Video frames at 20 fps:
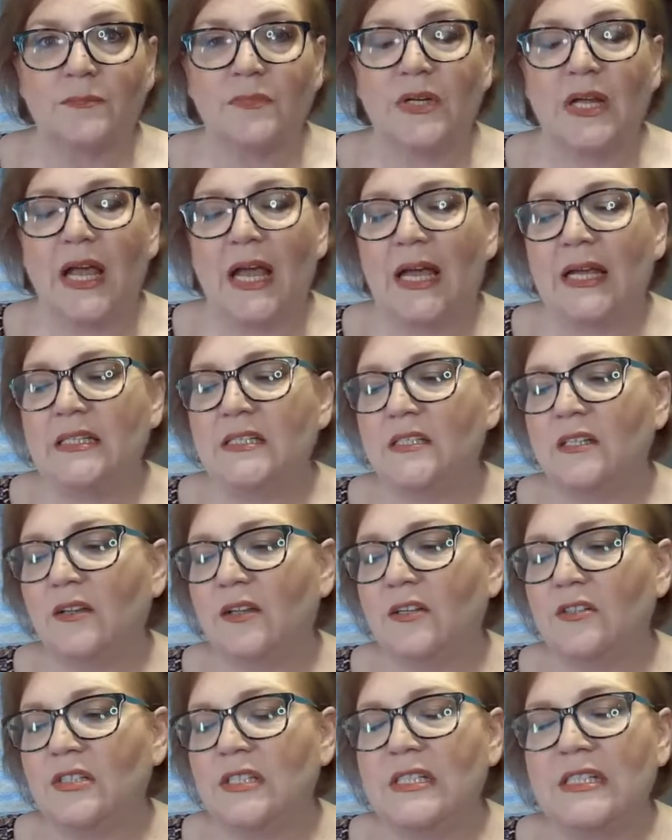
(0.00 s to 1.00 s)
Okay, so
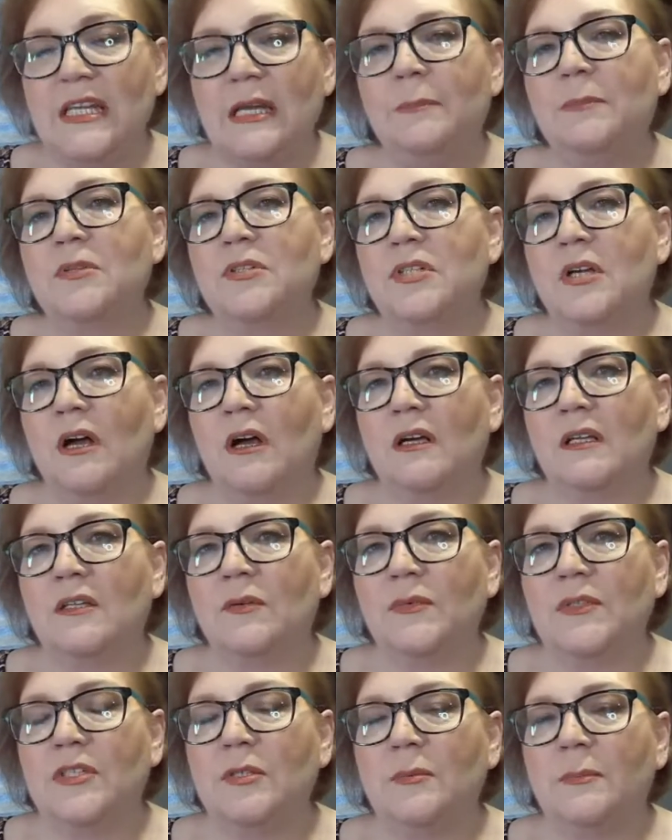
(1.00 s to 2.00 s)
there's a deeper talk that
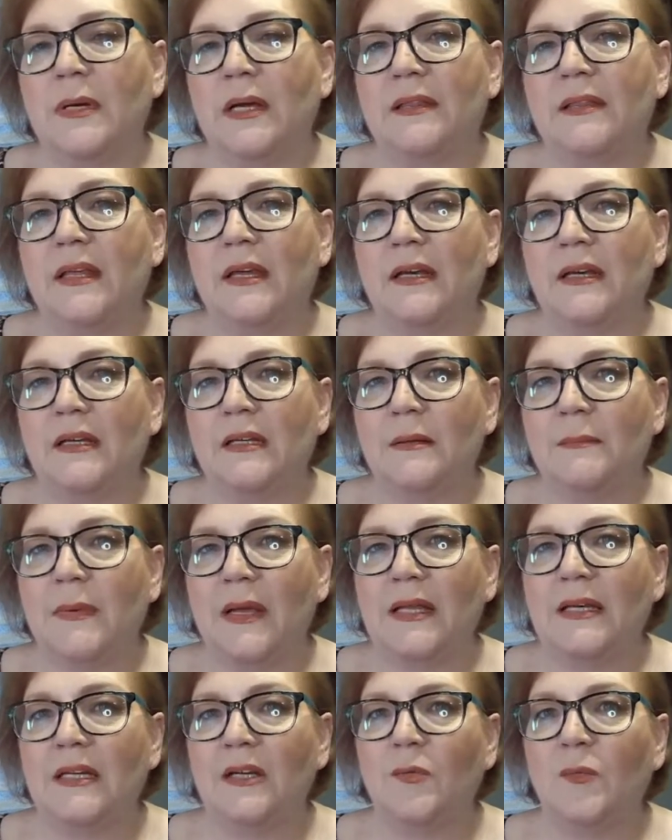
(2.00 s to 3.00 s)
we do about that in
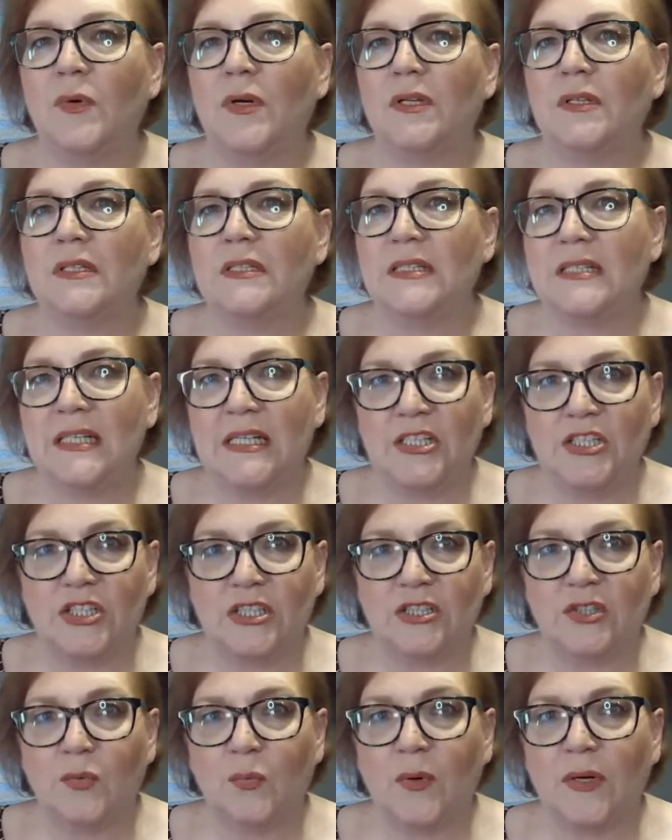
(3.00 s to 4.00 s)
commanding wealth and
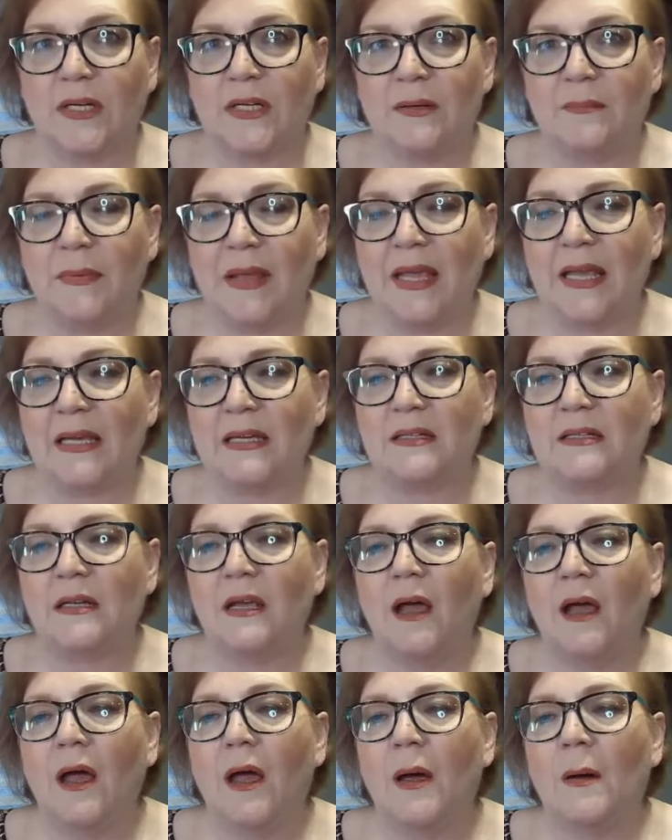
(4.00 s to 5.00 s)
teaching the one command.
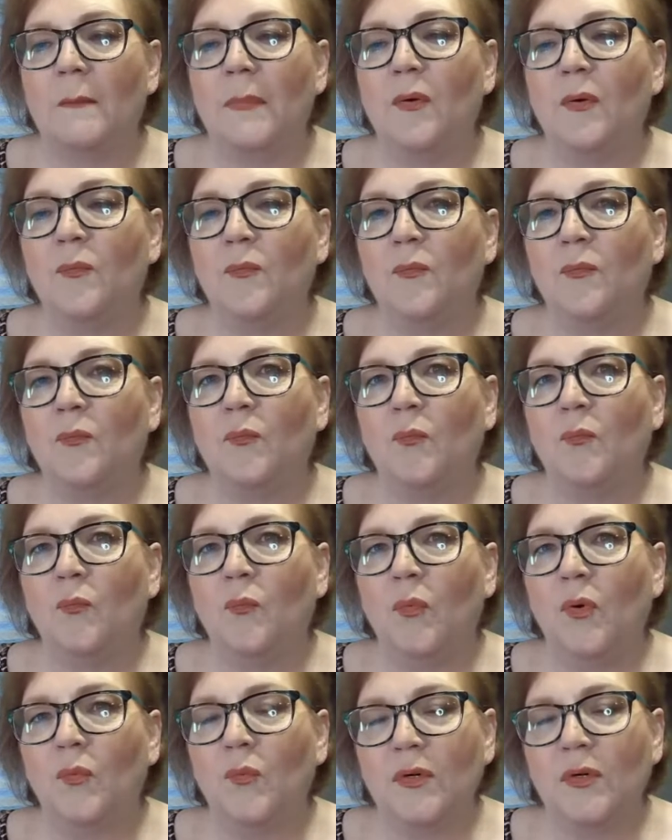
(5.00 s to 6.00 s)
But
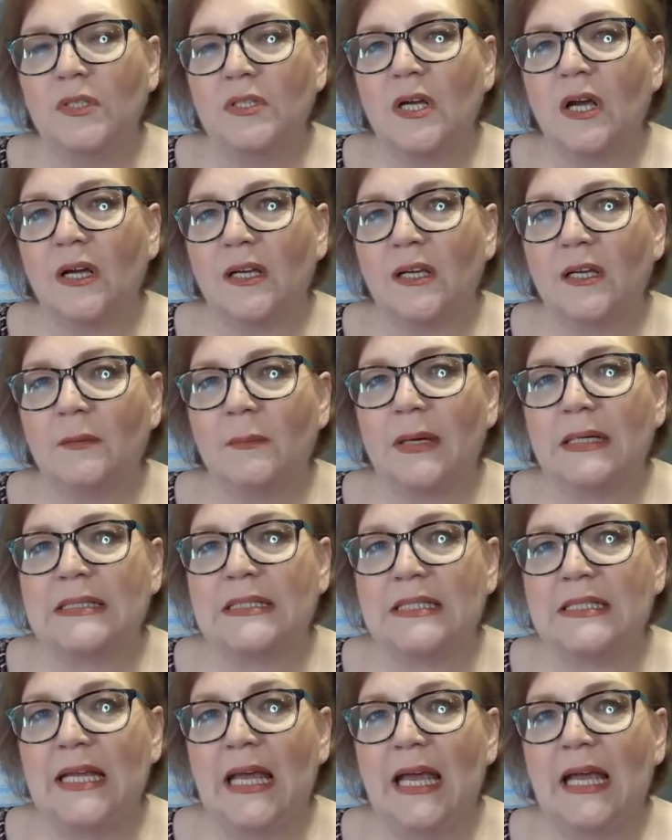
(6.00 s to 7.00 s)
what we're talking about
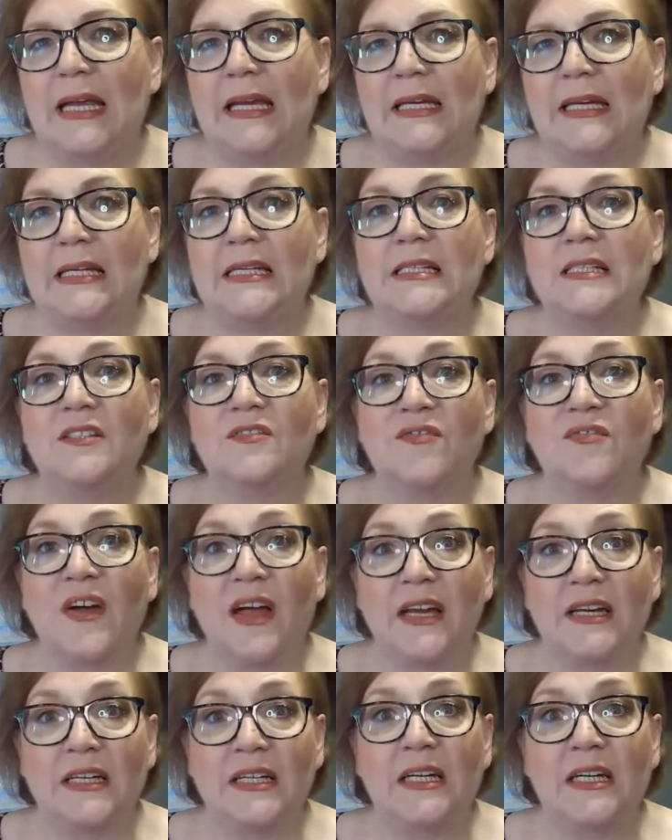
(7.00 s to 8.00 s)
today is
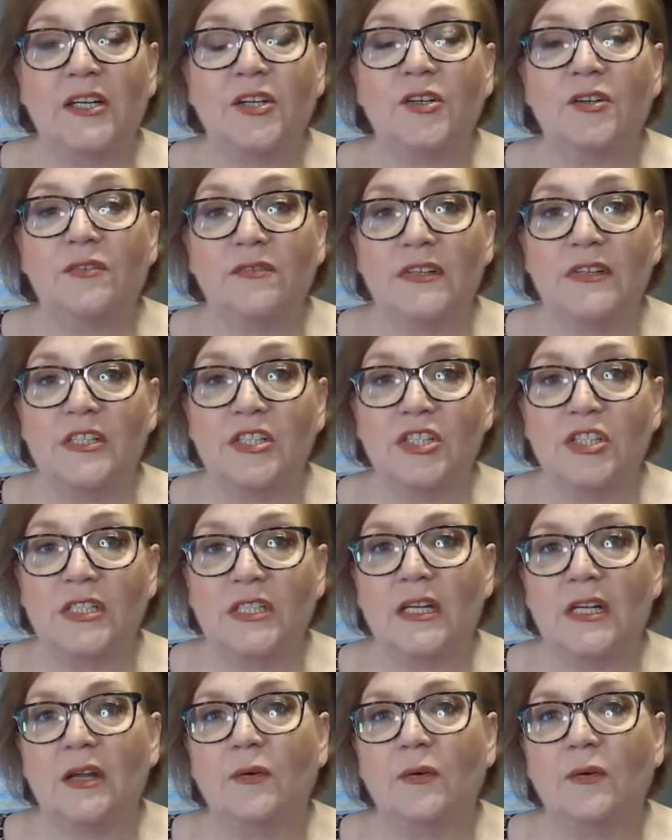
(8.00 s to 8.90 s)
finding your vision.